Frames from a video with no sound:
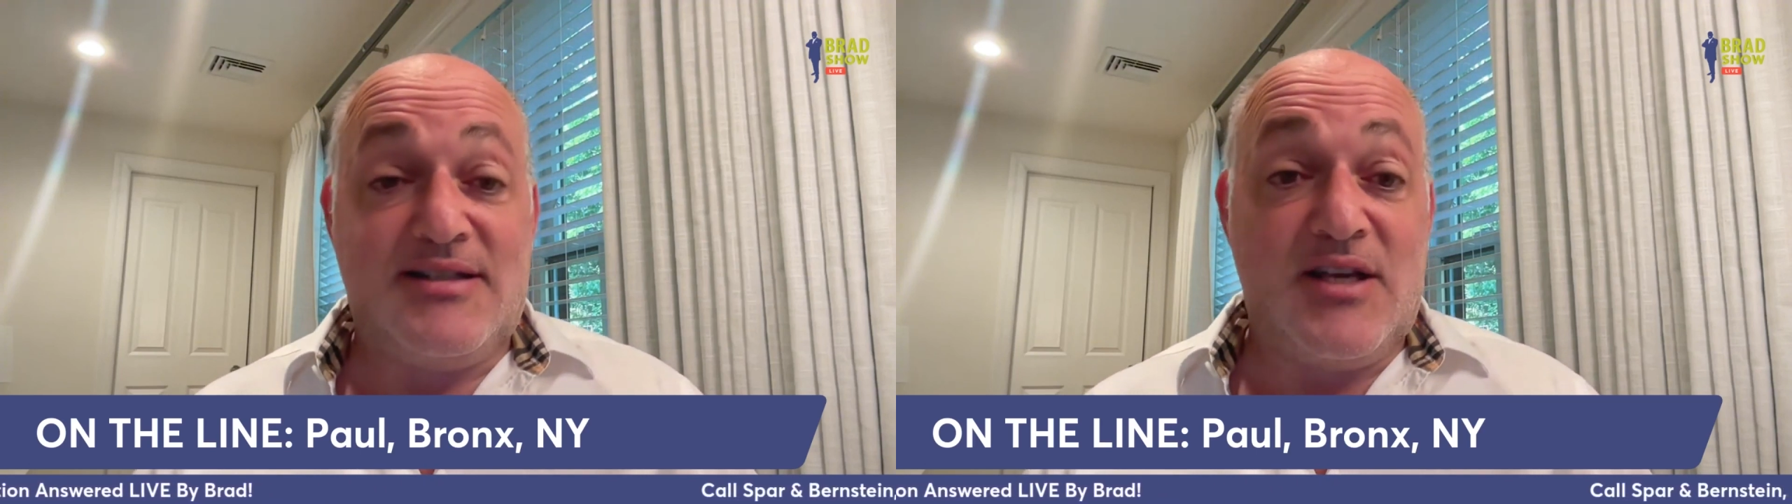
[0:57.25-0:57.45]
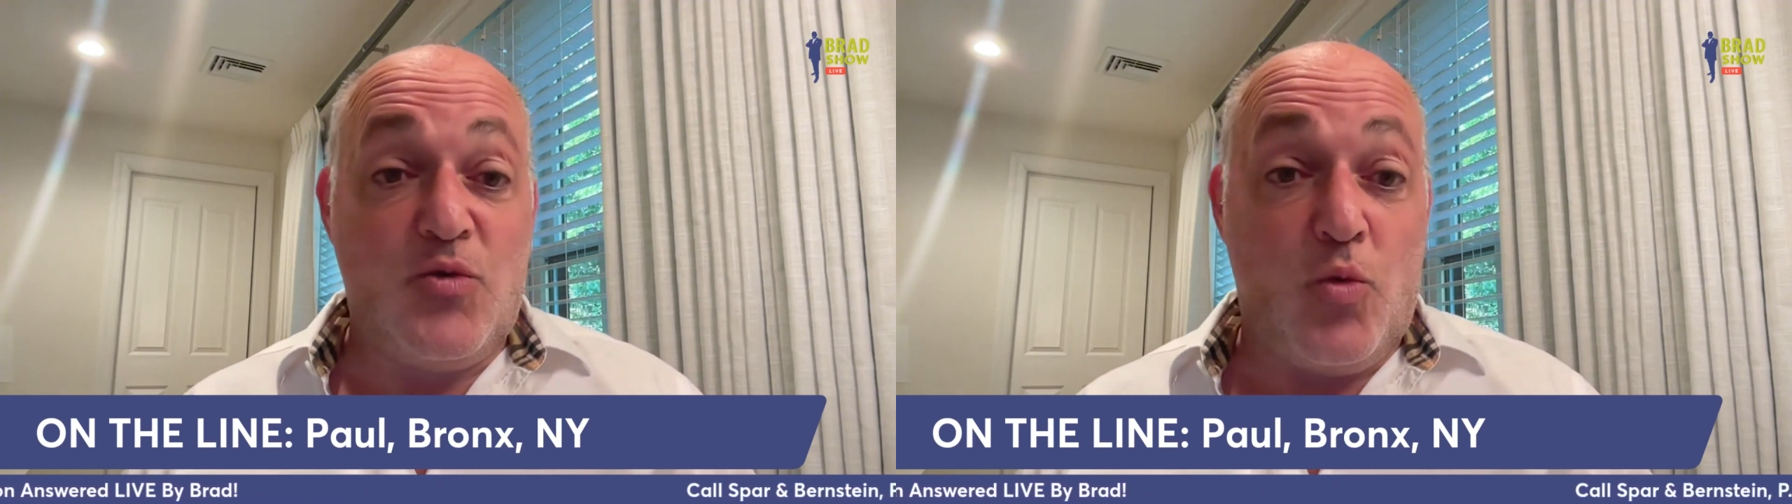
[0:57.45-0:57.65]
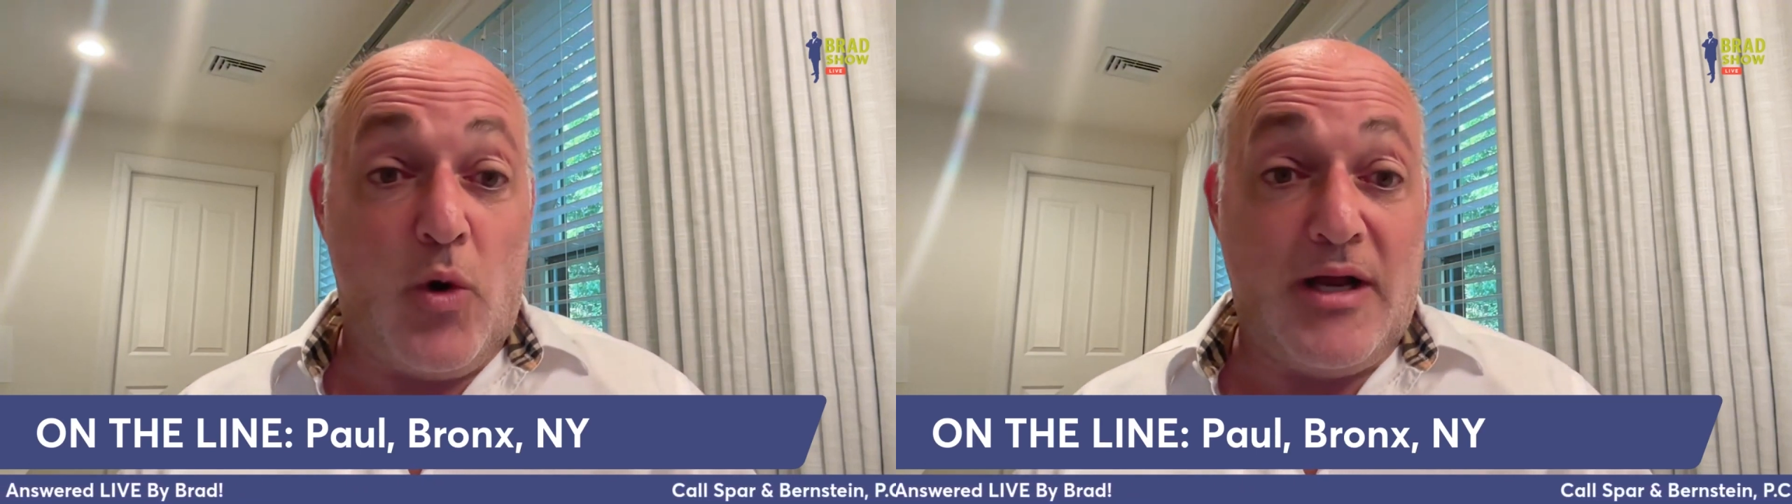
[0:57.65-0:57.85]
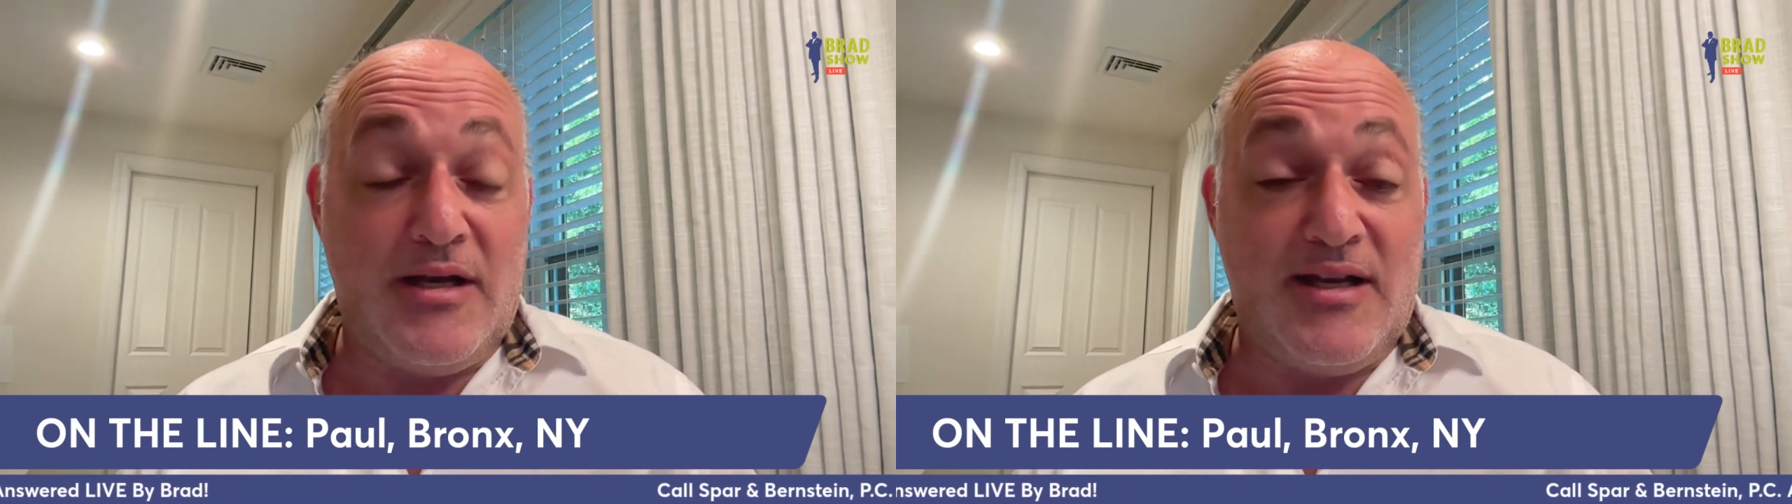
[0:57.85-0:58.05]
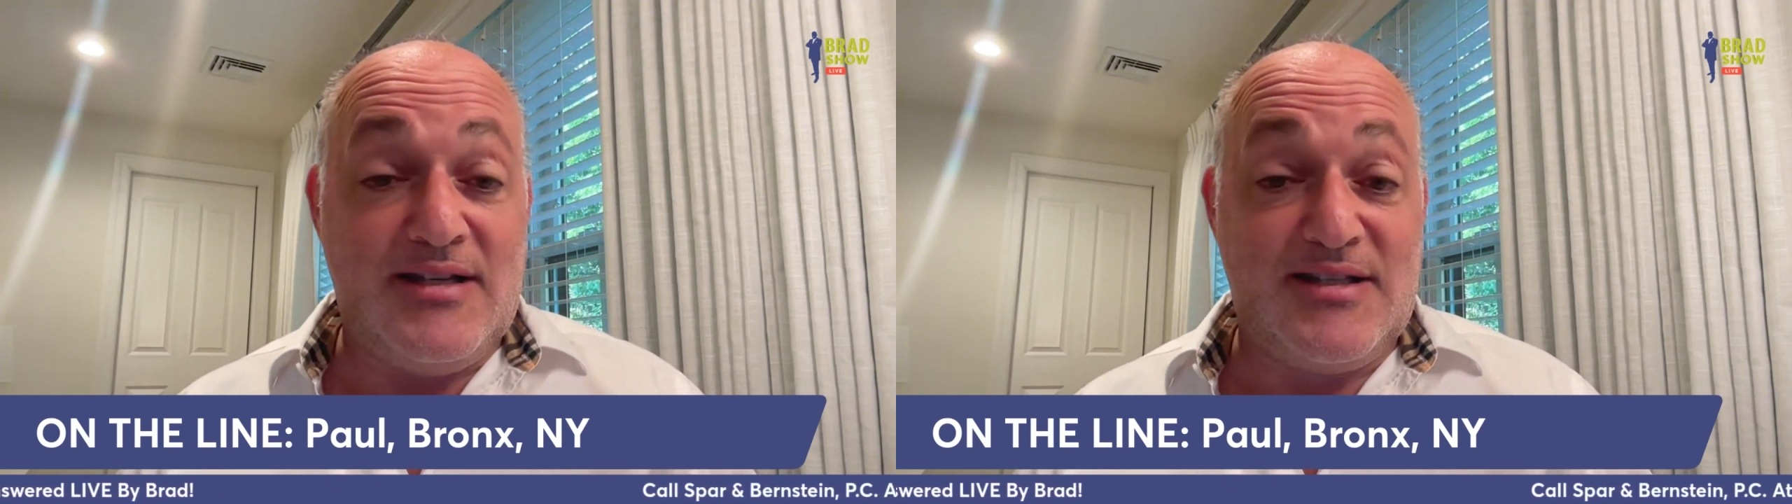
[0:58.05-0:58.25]
see what
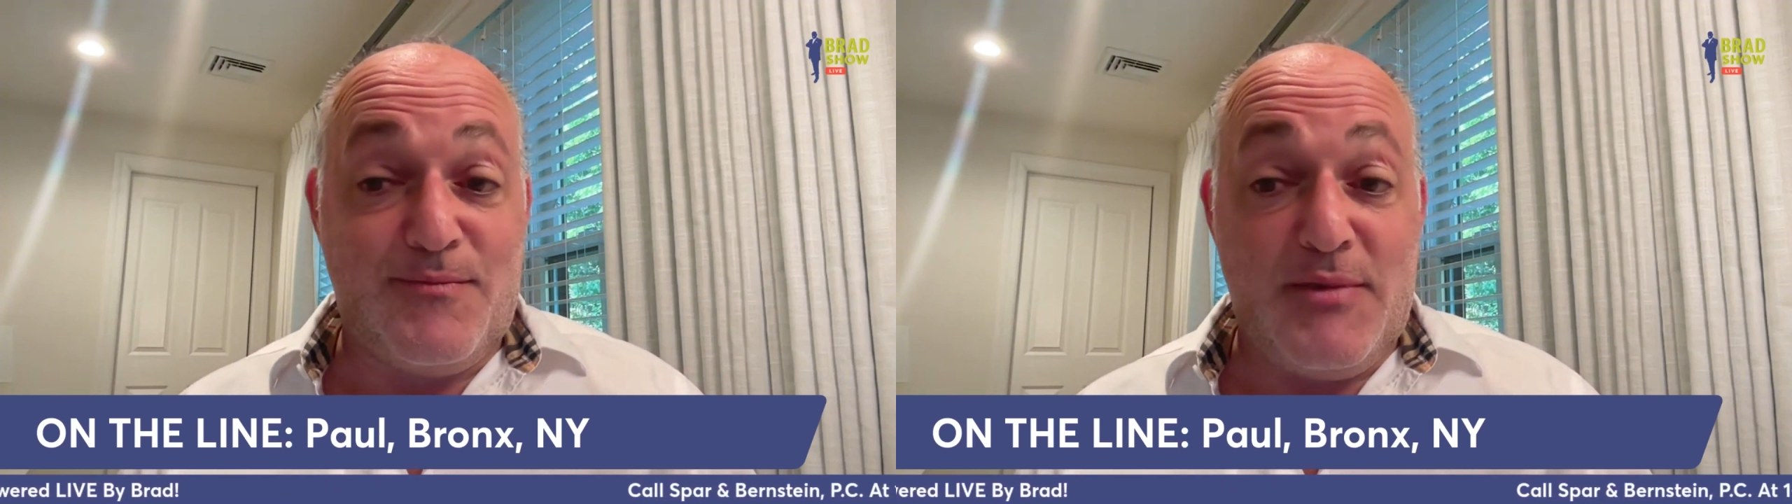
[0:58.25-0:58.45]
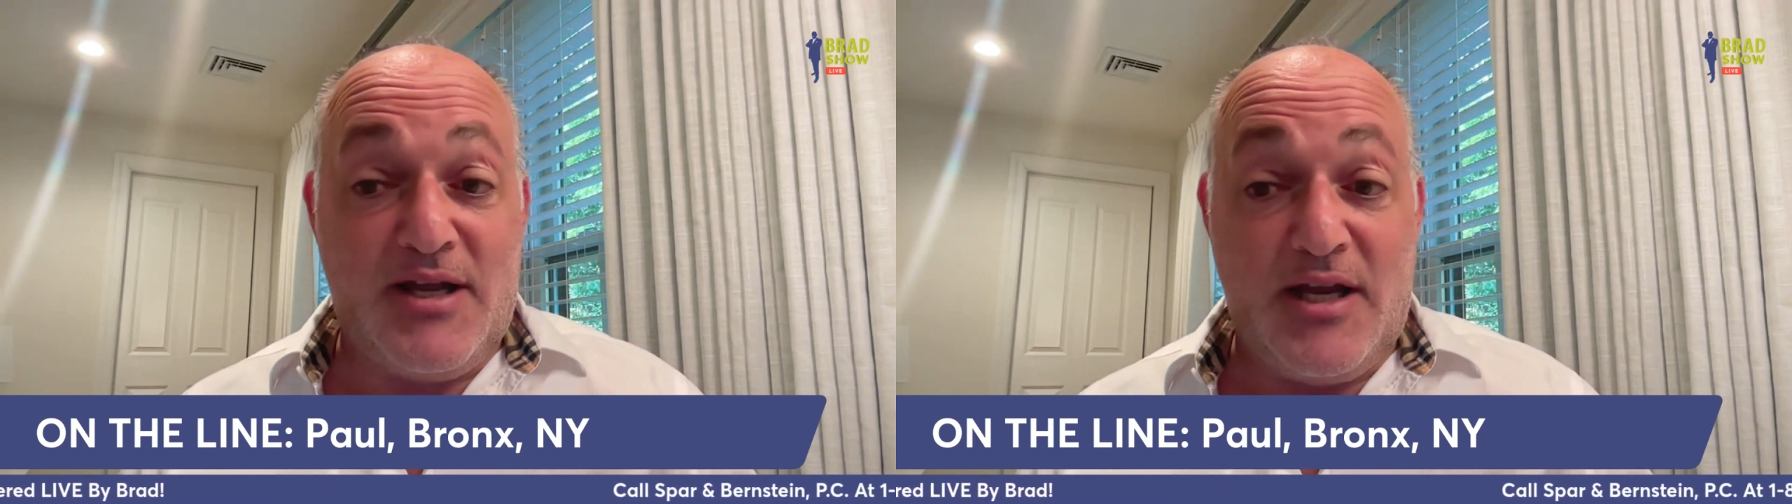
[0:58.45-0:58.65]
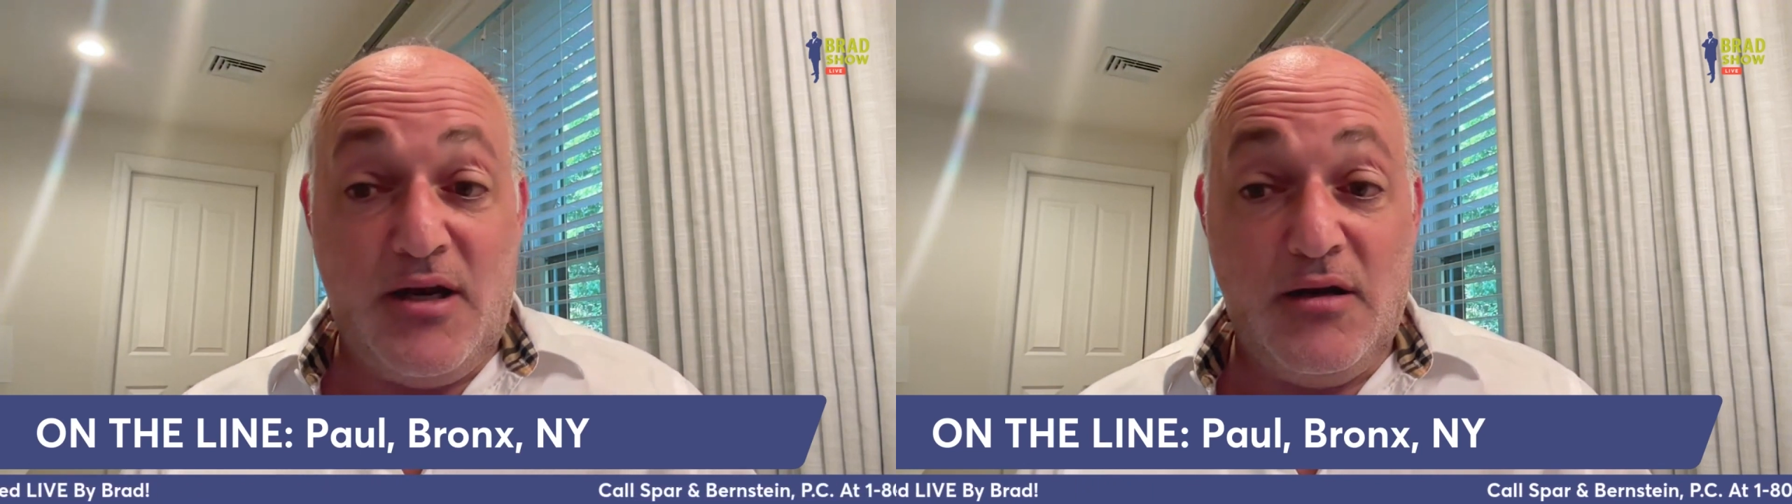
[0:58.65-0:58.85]
he submitted.